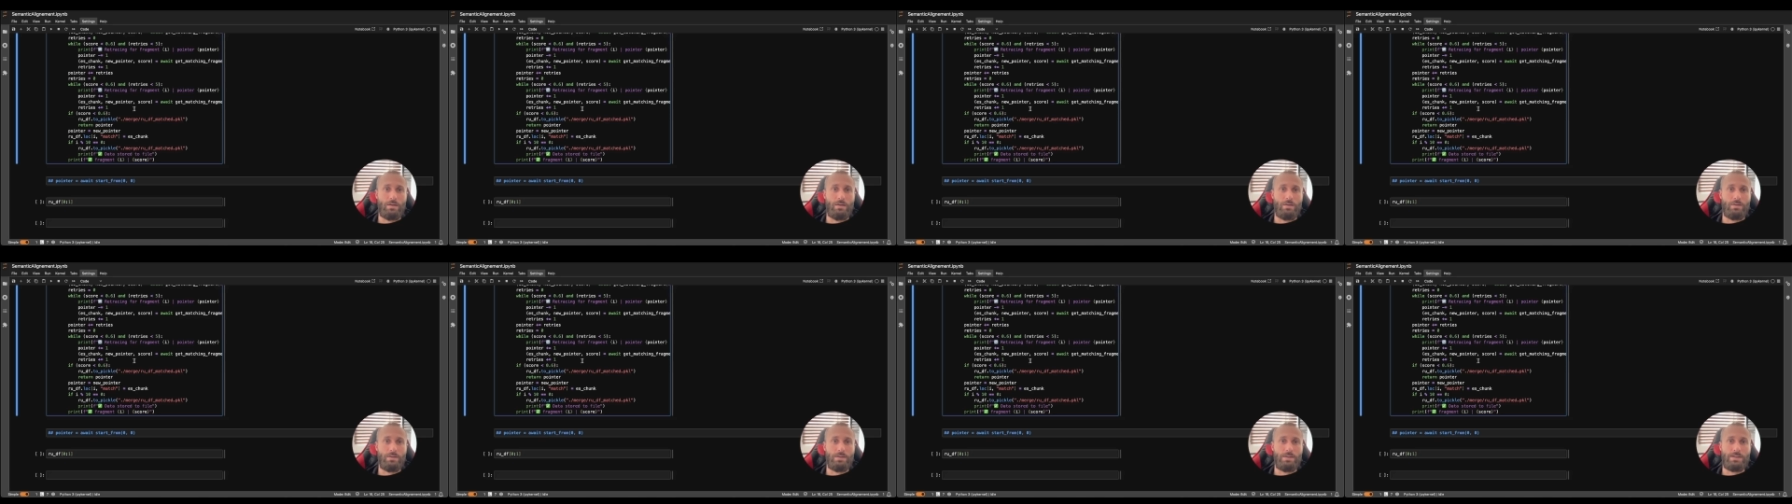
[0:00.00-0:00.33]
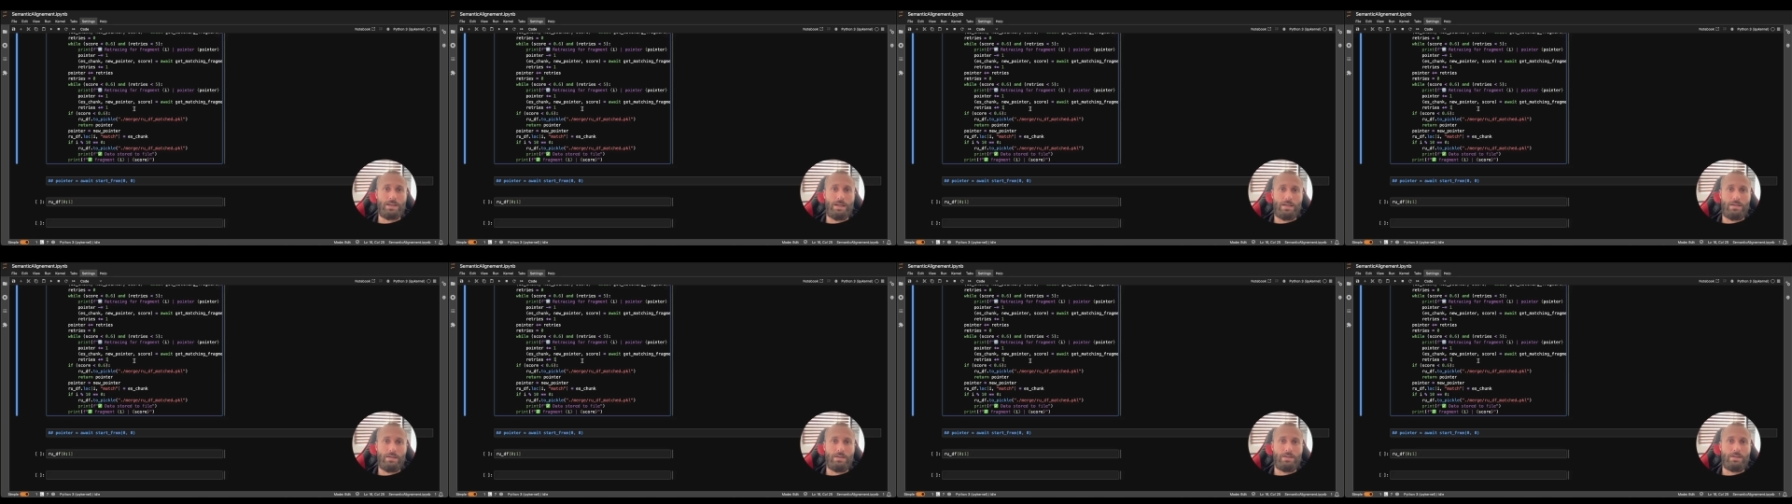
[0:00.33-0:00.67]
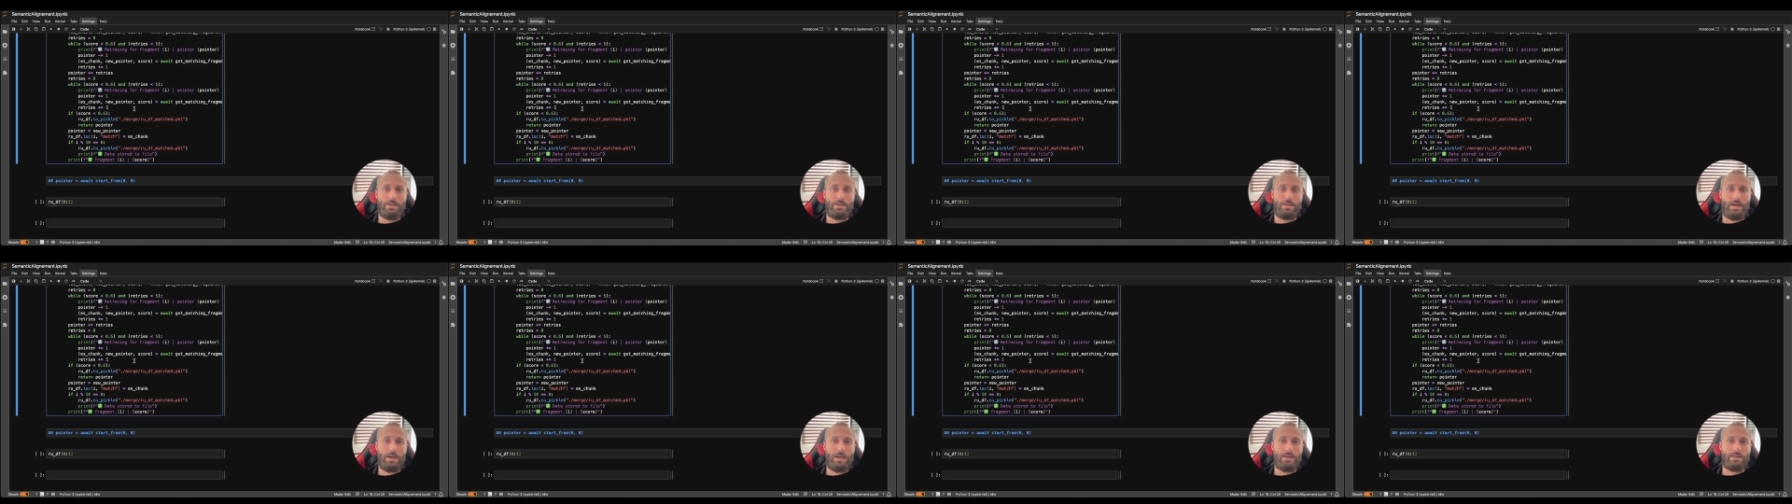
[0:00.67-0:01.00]

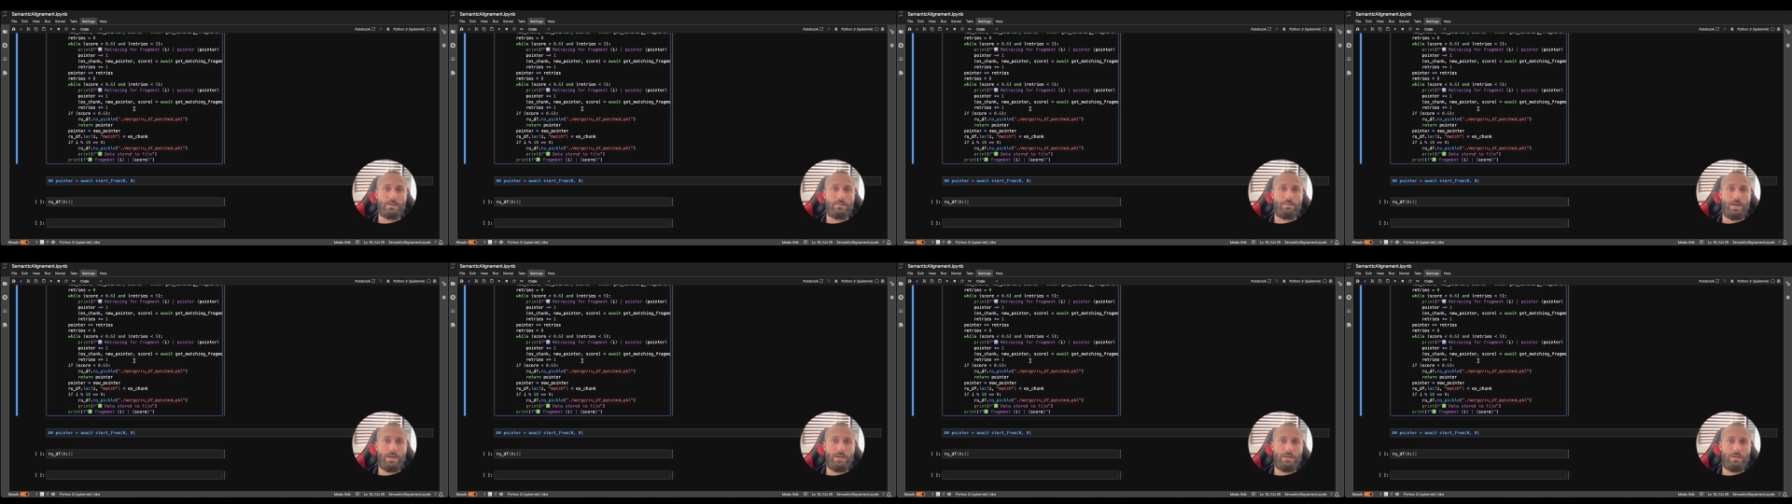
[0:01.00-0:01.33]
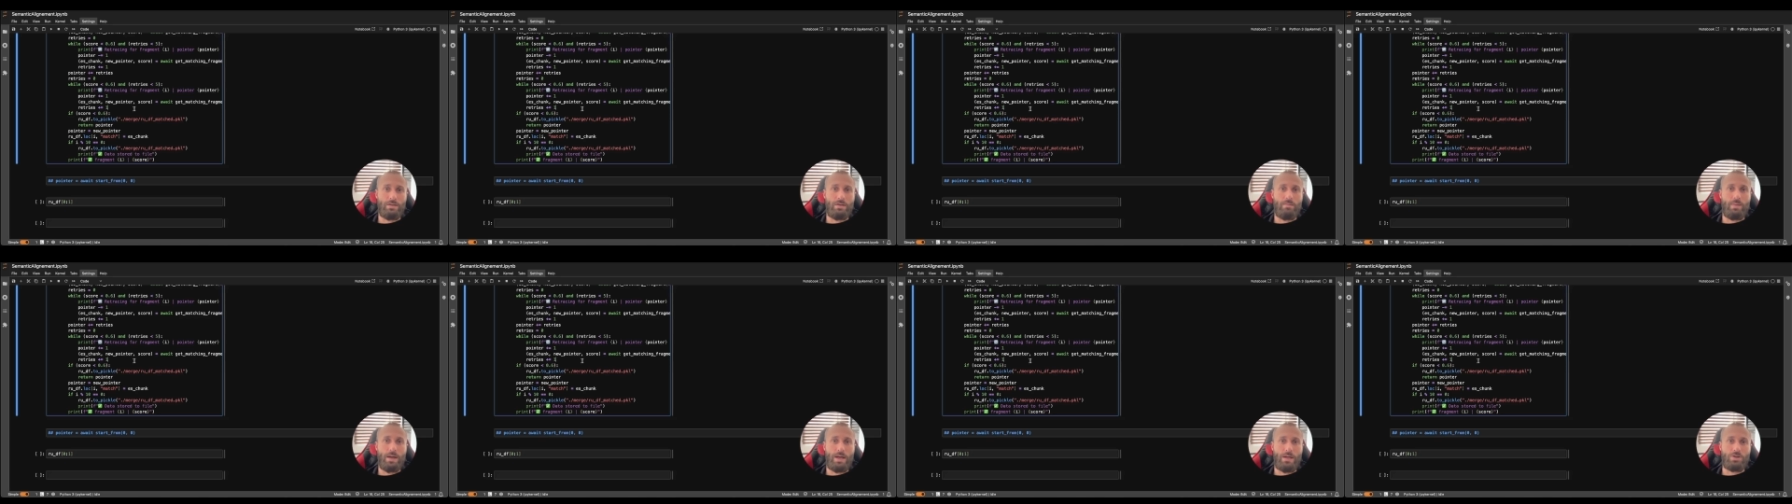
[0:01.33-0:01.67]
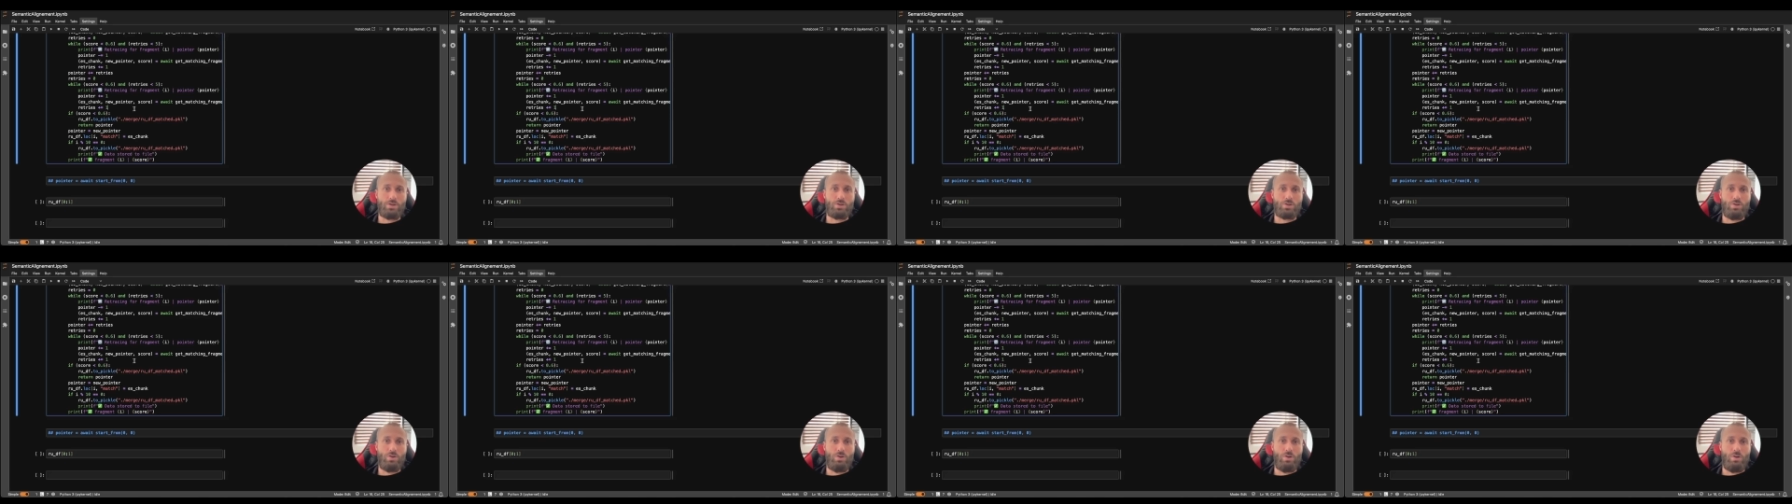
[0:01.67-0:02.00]
sentences are semantically
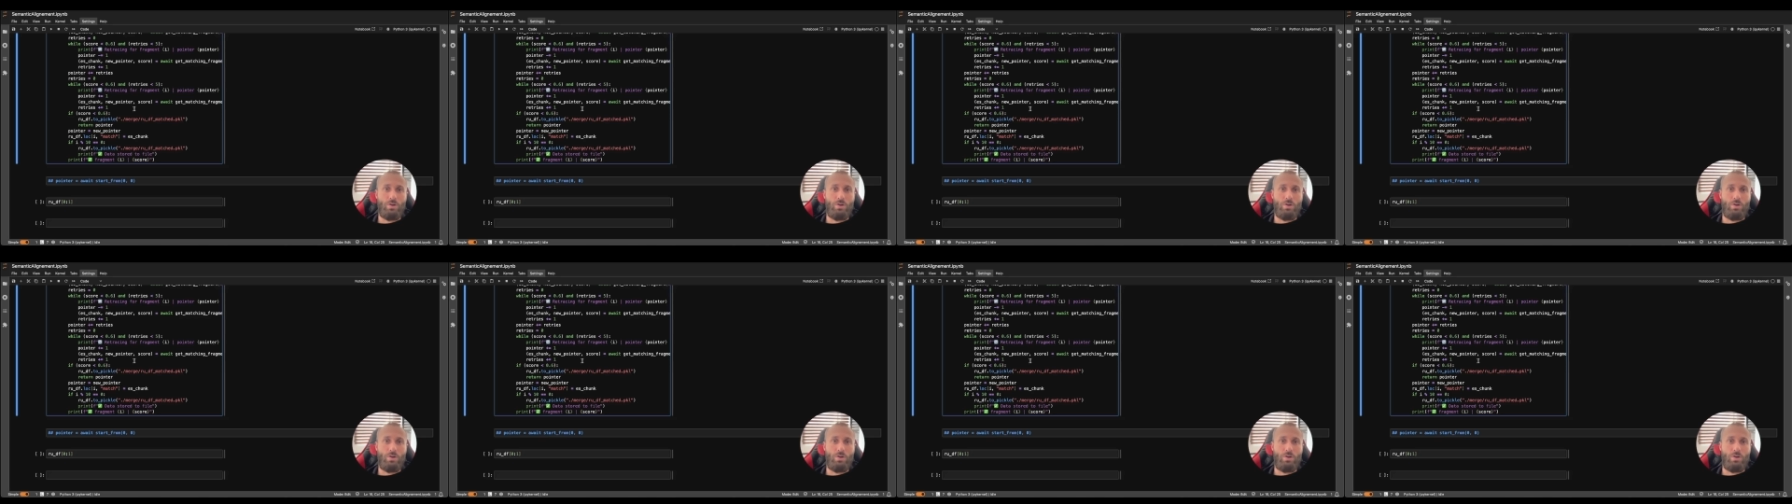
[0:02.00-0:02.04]
matched,